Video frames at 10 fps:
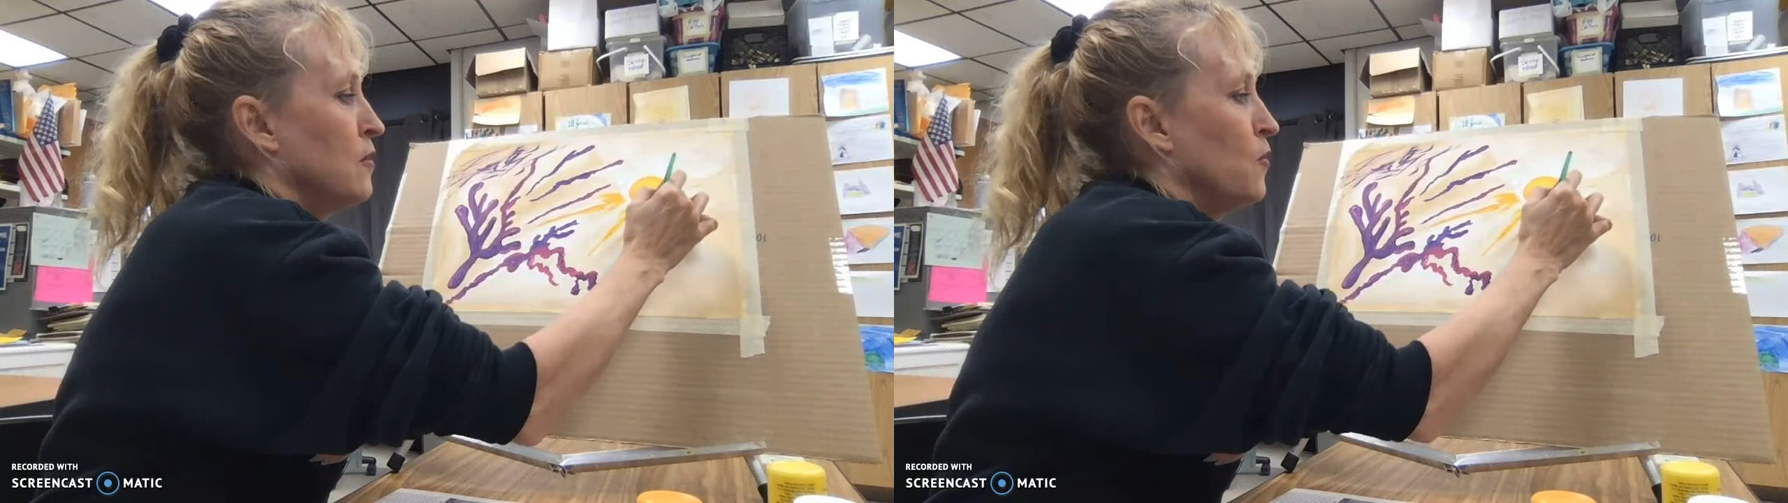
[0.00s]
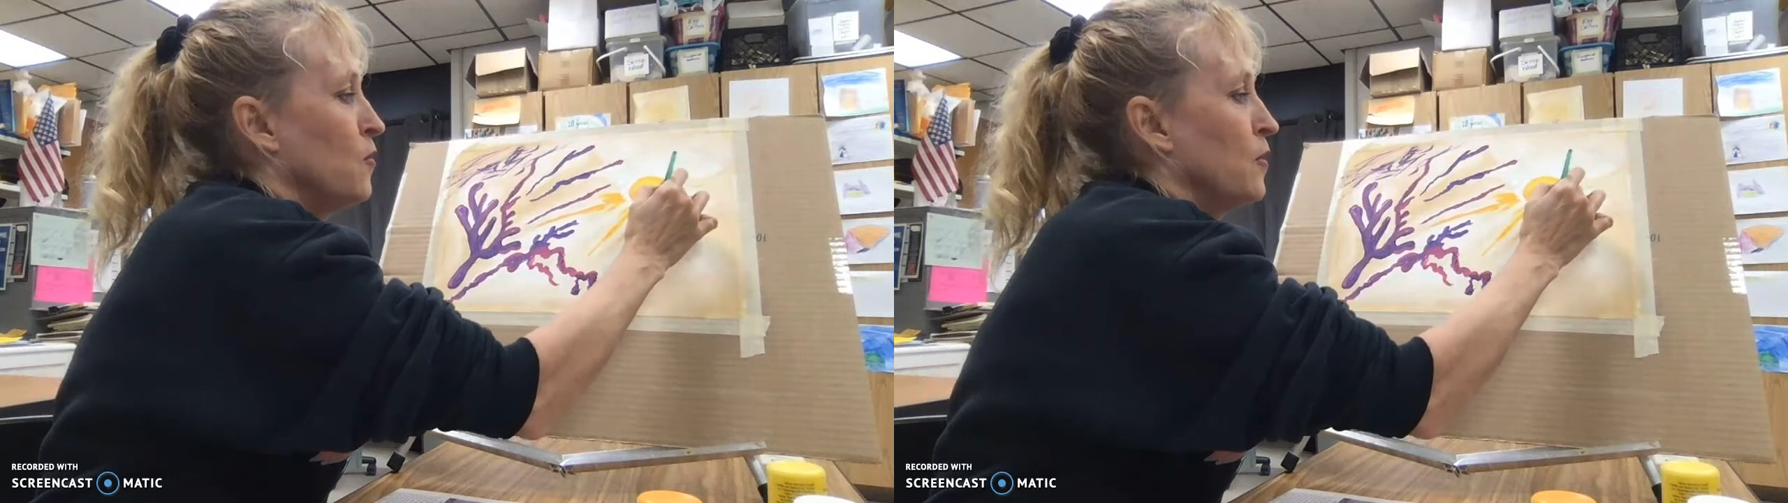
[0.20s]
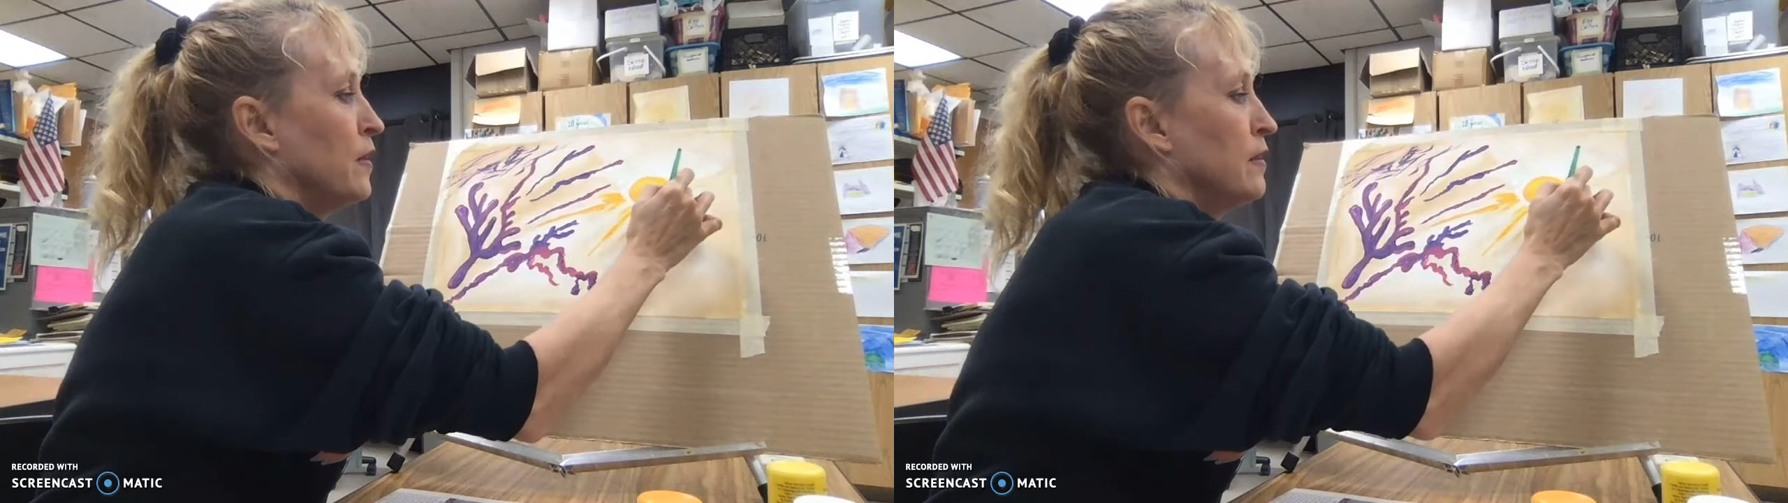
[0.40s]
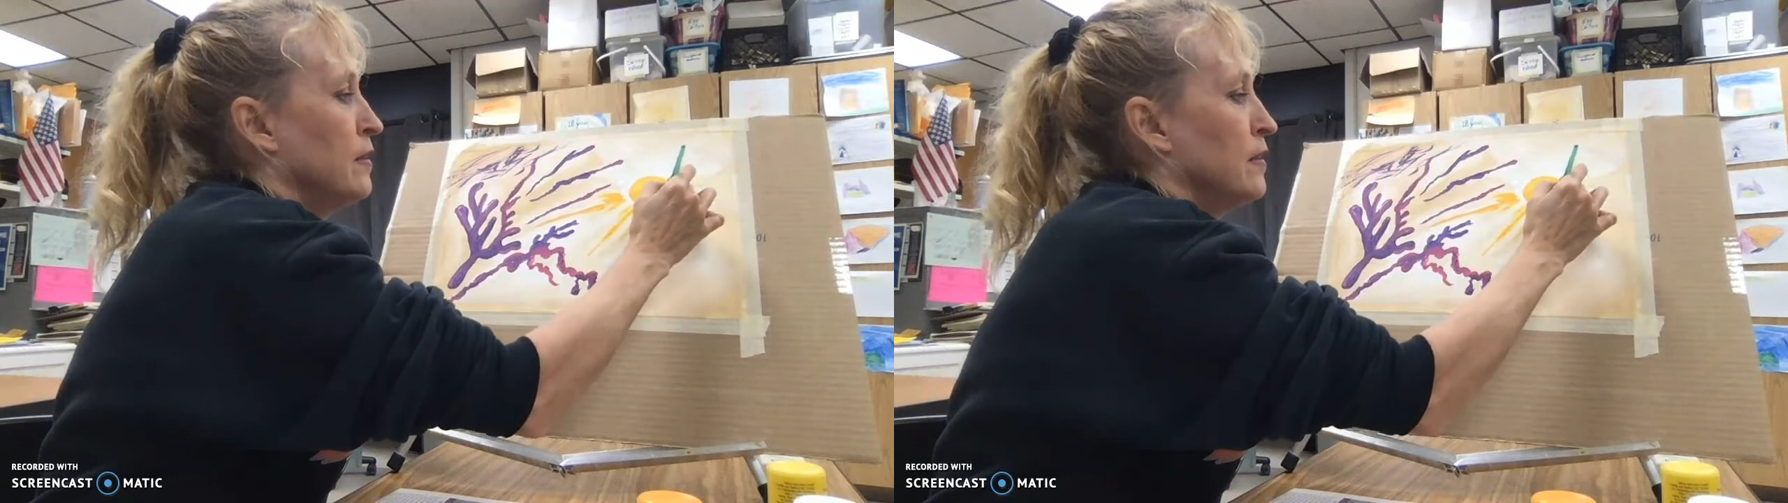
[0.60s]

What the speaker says: or